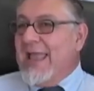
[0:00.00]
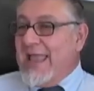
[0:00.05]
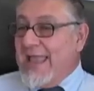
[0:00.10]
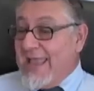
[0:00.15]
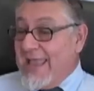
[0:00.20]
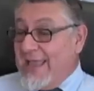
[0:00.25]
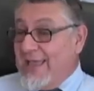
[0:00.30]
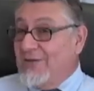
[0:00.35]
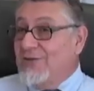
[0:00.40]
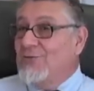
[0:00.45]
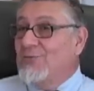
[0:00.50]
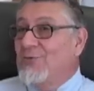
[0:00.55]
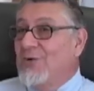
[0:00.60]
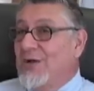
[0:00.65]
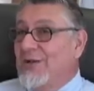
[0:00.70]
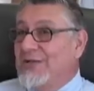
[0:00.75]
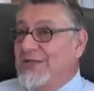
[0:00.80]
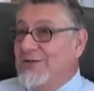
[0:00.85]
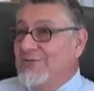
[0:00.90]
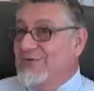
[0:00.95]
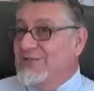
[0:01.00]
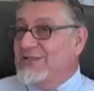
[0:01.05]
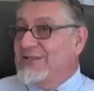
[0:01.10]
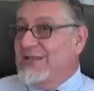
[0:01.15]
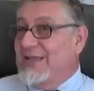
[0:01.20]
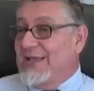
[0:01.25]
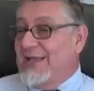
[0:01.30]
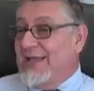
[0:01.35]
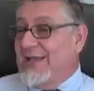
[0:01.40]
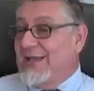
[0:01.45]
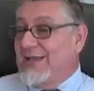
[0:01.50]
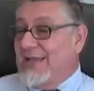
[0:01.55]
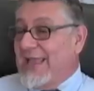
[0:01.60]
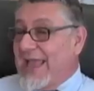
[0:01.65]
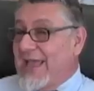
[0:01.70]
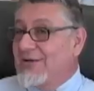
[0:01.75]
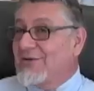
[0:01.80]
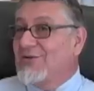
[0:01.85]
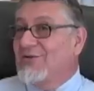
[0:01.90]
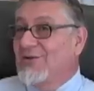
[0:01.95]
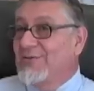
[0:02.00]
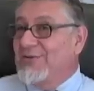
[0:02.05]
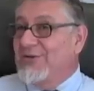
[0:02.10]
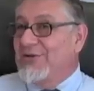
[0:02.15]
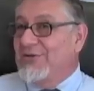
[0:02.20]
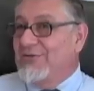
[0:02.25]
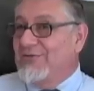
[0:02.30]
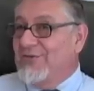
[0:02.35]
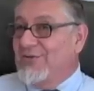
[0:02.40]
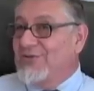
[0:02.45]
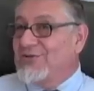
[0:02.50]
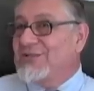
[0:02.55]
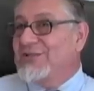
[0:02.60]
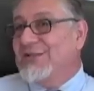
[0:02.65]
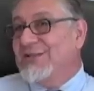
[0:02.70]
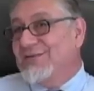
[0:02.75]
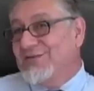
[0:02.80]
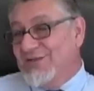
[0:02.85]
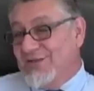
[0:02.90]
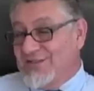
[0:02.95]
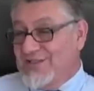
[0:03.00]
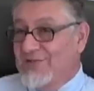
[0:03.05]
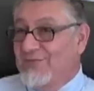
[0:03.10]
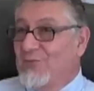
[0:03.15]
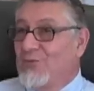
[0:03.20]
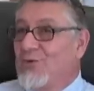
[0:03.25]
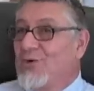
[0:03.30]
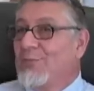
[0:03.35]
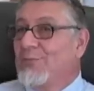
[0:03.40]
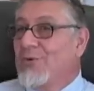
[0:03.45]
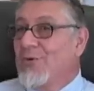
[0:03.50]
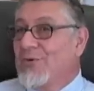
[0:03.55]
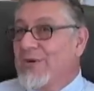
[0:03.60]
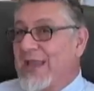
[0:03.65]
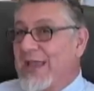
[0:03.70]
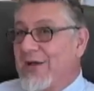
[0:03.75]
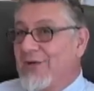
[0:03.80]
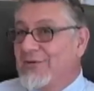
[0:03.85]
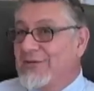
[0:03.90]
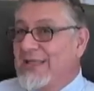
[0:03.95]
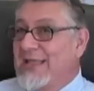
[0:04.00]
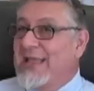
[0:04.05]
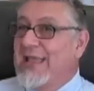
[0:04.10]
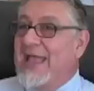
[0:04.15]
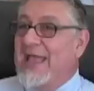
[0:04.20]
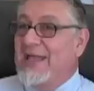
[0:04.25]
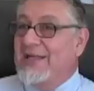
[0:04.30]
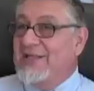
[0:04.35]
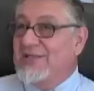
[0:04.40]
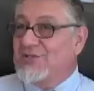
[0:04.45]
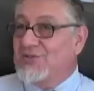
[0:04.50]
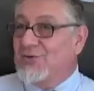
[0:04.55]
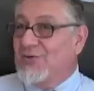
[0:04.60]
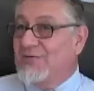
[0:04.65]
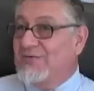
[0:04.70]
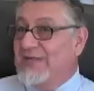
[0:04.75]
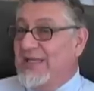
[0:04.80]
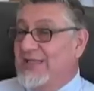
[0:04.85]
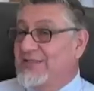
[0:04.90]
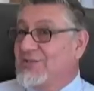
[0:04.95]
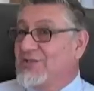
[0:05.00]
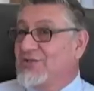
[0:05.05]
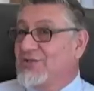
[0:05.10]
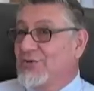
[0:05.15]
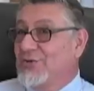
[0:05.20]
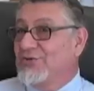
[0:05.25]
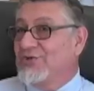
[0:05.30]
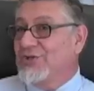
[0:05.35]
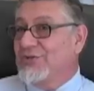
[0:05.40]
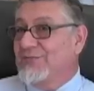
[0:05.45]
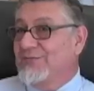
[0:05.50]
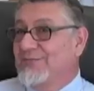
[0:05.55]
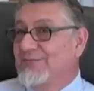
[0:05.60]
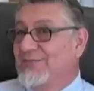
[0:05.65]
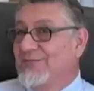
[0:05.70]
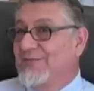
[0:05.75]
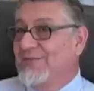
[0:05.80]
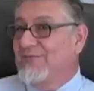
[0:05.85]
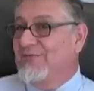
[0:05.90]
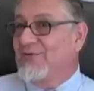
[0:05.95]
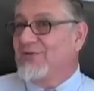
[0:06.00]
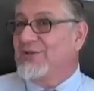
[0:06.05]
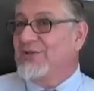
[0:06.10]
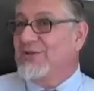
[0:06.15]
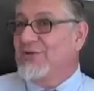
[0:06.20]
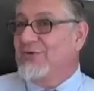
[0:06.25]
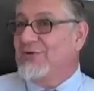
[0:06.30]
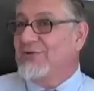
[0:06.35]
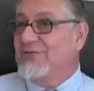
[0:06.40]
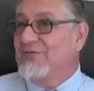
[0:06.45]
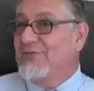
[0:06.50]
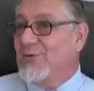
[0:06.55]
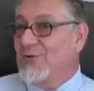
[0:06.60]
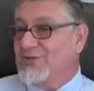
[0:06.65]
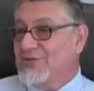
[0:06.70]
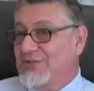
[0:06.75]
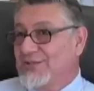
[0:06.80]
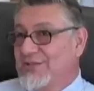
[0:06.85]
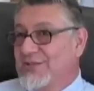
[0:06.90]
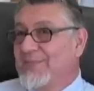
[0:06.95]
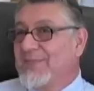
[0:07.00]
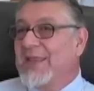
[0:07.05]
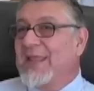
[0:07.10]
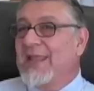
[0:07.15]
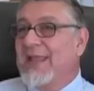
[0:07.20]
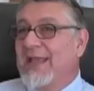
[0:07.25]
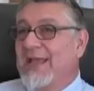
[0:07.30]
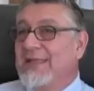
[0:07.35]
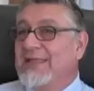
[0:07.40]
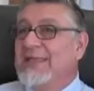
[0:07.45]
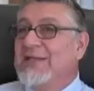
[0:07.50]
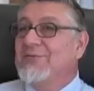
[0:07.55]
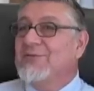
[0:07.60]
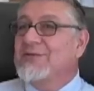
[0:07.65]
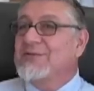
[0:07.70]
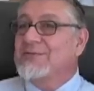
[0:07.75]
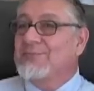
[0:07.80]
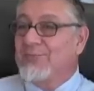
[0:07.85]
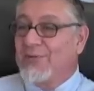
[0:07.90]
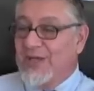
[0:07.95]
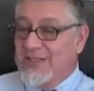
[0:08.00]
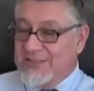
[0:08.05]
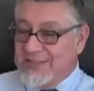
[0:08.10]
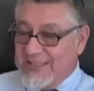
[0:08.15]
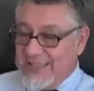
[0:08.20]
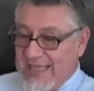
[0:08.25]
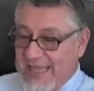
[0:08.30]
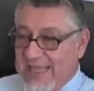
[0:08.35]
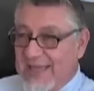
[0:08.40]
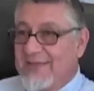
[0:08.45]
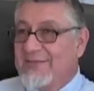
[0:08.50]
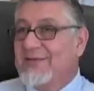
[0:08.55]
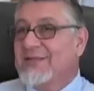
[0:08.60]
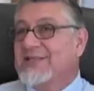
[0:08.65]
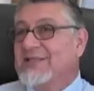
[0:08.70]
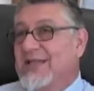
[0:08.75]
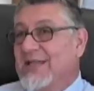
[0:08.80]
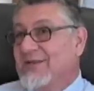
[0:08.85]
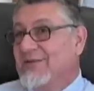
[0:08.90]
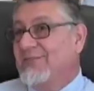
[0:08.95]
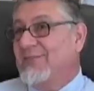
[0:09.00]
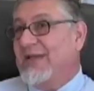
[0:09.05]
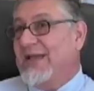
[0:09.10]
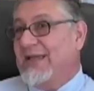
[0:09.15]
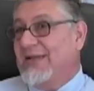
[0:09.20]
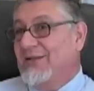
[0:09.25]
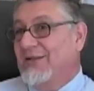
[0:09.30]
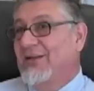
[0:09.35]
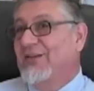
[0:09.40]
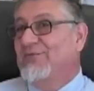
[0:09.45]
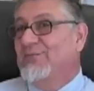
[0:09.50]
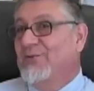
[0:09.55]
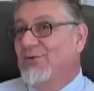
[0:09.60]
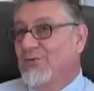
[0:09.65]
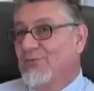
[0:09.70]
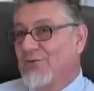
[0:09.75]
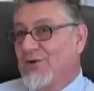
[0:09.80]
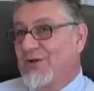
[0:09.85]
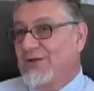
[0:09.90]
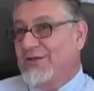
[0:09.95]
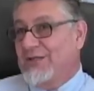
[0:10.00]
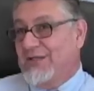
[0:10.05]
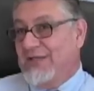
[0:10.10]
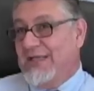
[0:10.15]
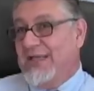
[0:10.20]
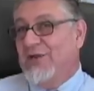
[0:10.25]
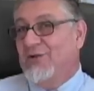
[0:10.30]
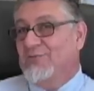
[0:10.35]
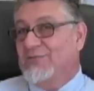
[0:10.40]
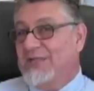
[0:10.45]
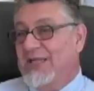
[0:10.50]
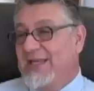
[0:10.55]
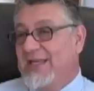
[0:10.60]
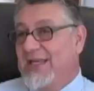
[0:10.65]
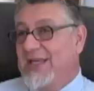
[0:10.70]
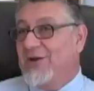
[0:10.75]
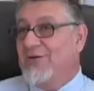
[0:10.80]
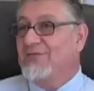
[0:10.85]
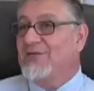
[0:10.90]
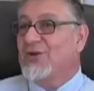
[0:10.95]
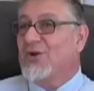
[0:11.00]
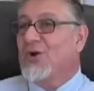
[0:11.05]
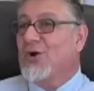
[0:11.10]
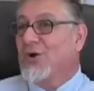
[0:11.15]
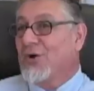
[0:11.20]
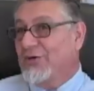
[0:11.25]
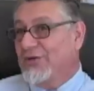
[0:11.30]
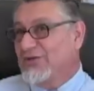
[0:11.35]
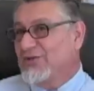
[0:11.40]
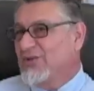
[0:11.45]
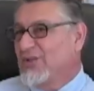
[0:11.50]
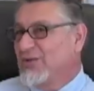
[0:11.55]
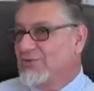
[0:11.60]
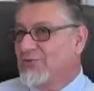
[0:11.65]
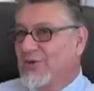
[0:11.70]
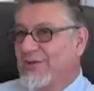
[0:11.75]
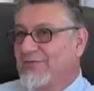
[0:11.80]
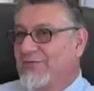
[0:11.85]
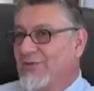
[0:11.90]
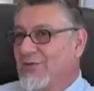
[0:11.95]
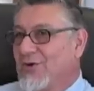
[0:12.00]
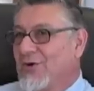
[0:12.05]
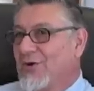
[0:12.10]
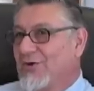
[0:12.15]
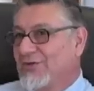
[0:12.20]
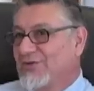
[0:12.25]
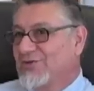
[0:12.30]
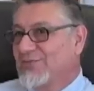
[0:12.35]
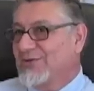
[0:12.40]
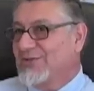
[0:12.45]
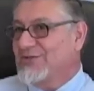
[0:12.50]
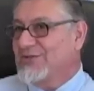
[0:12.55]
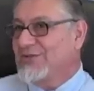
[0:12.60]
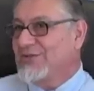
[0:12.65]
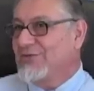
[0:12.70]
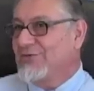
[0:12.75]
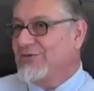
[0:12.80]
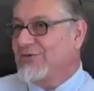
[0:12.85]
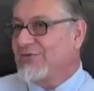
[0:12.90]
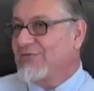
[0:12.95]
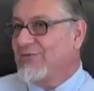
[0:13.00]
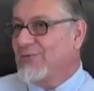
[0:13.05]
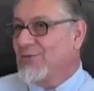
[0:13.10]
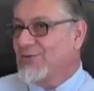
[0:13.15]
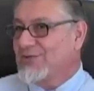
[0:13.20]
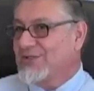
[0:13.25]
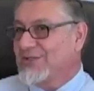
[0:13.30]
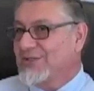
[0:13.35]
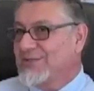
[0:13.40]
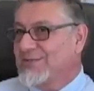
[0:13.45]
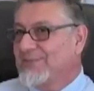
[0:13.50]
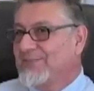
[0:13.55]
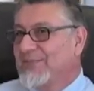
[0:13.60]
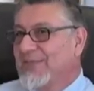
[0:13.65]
And while he was at Columbia University, the Civil War broke out, and he served as a surgeon for the Union forces. And he was present at the Second Battle of Bull Run, and he helped take care of the carnage, the dreadful carnage amongst the Union forces.